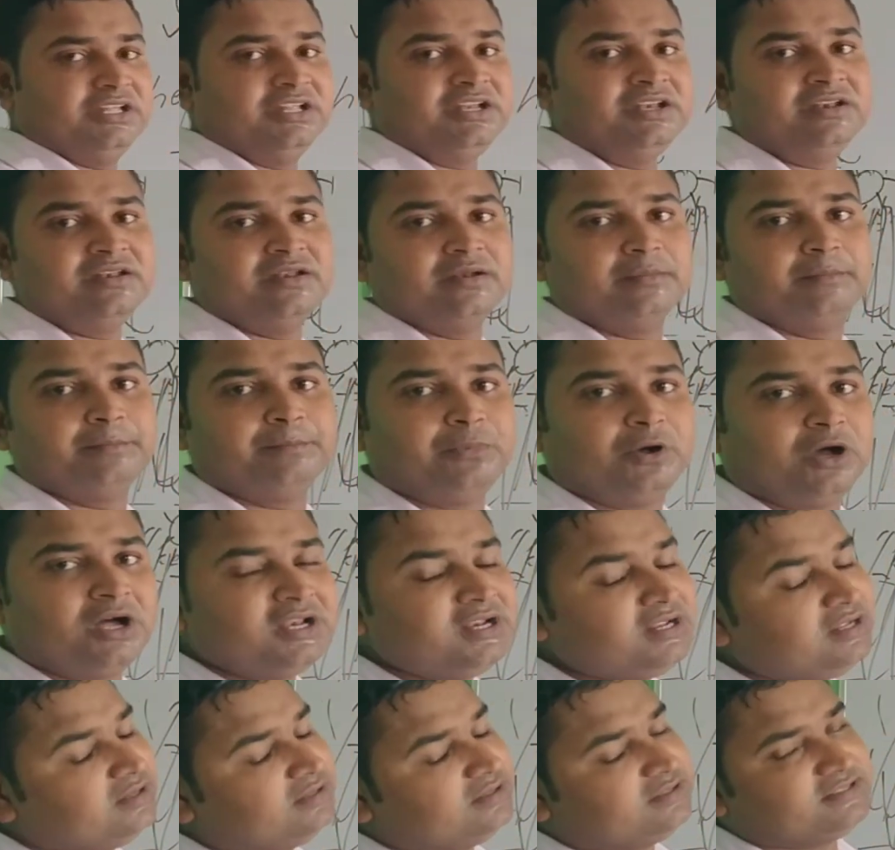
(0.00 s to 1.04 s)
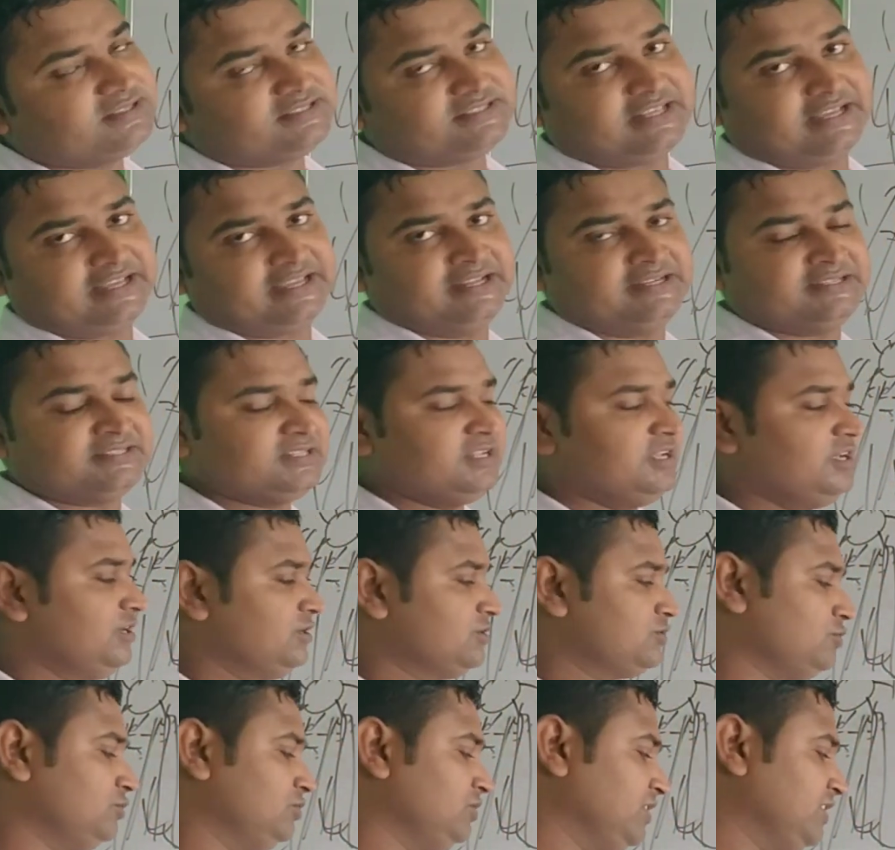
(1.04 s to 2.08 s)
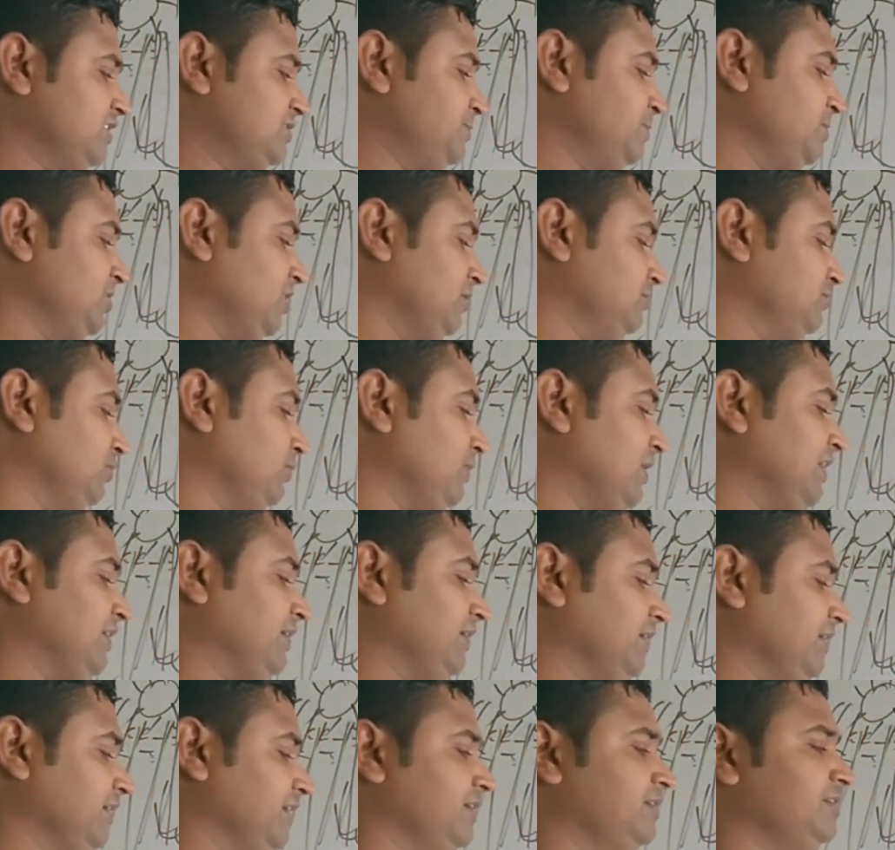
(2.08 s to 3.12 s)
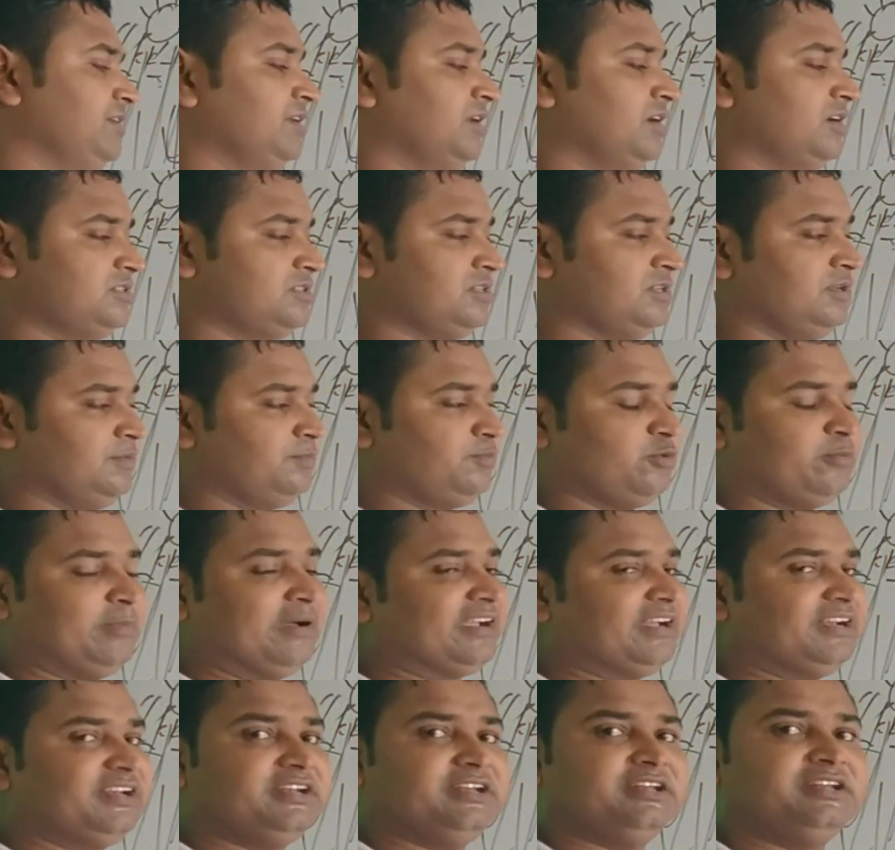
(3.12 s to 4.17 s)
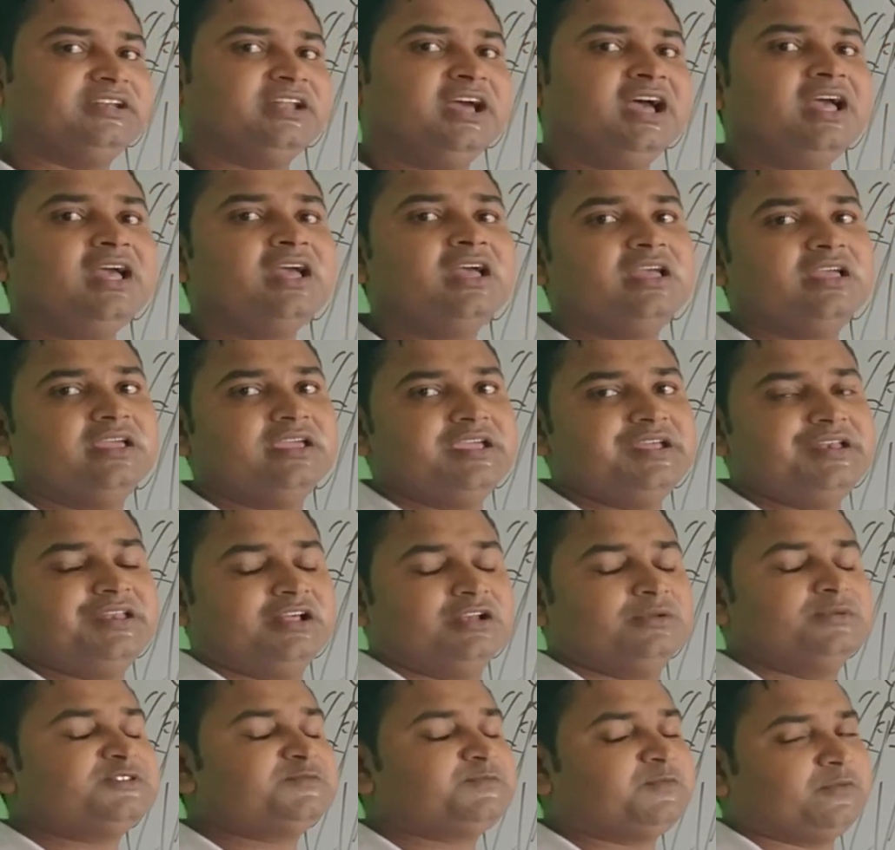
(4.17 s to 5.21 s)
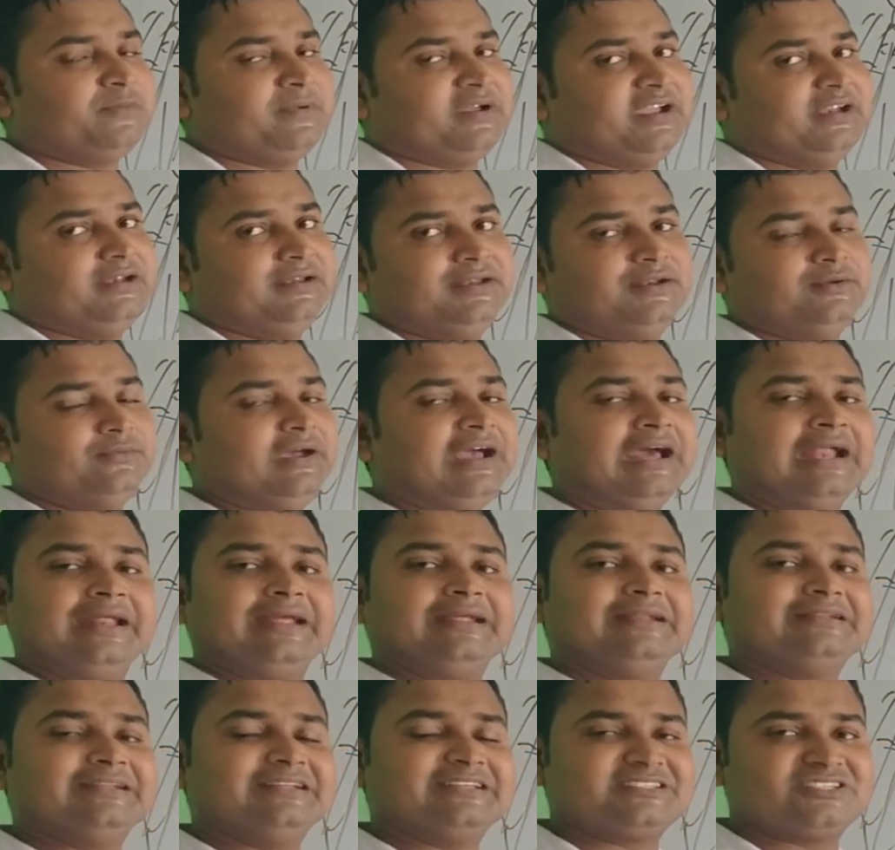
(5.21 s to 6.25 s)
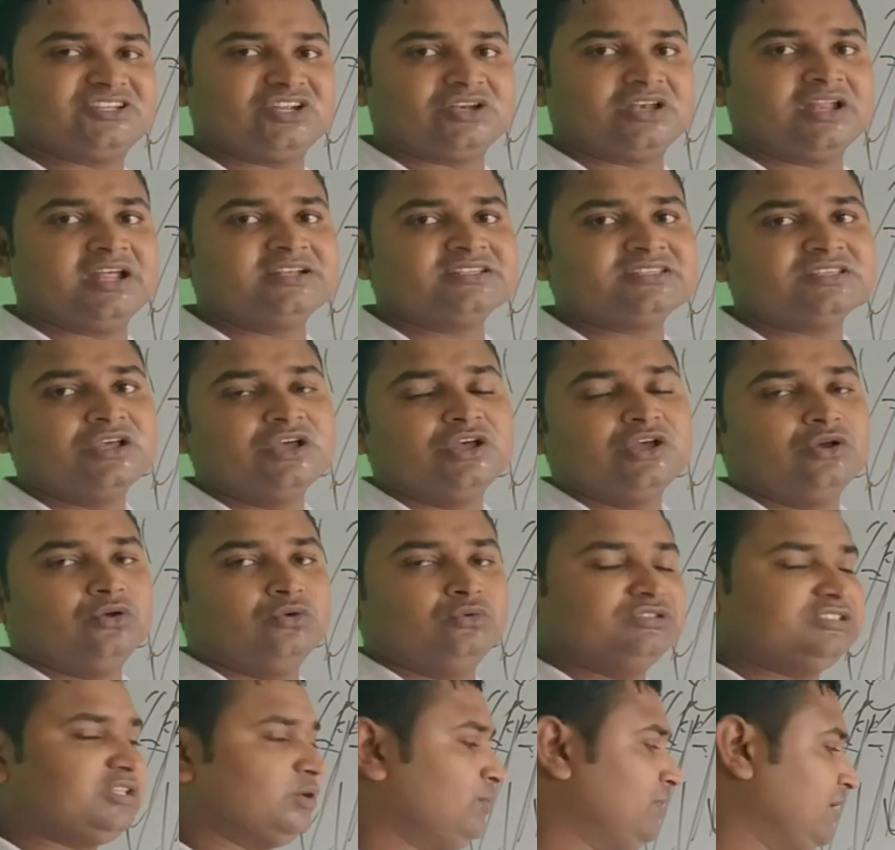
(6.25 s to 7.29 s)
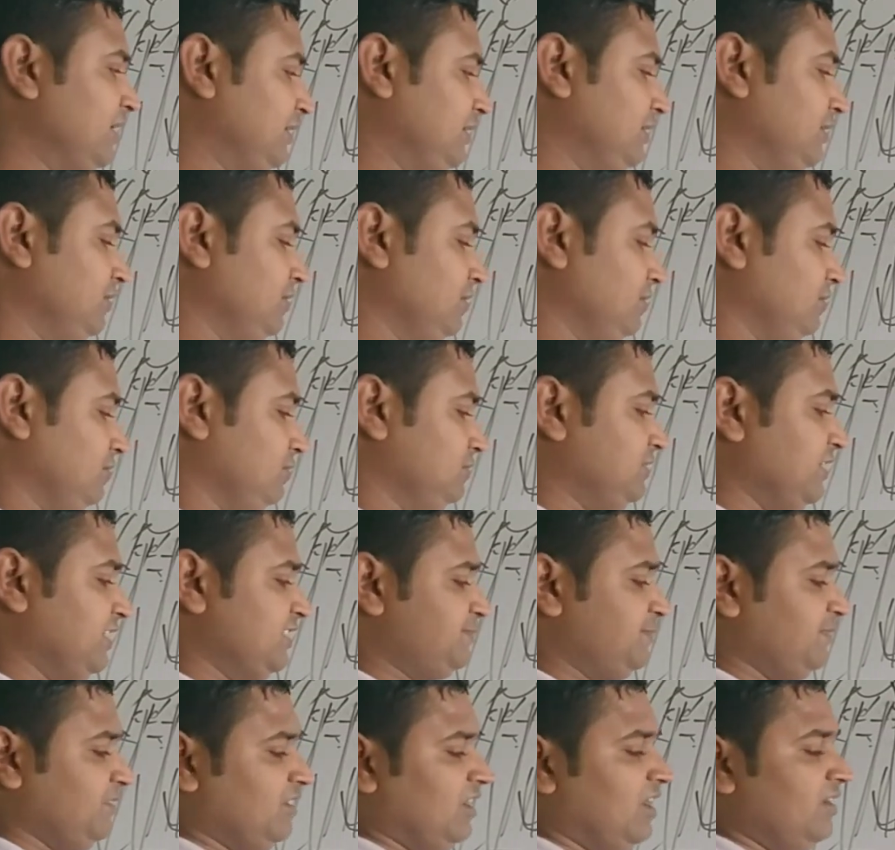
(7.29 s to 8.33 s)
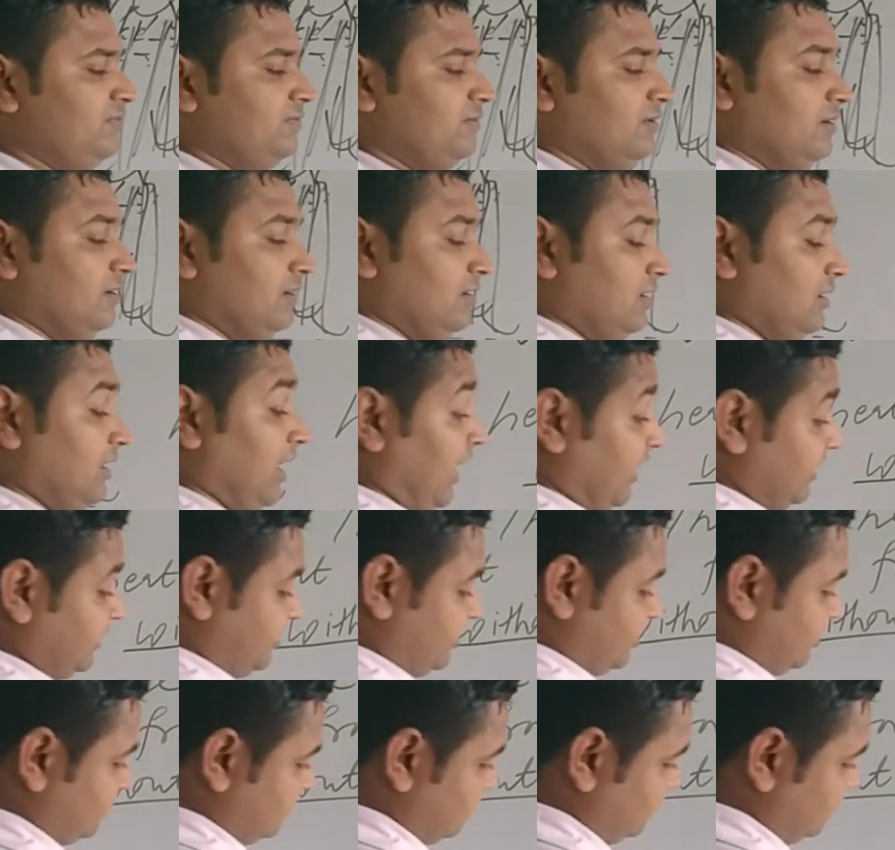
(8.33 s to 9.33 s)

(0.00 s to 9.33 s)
in per second. So the speed of the what? Heat energy propagated in the, it always propagated in where? In the straight lines with the what? With the speed of light.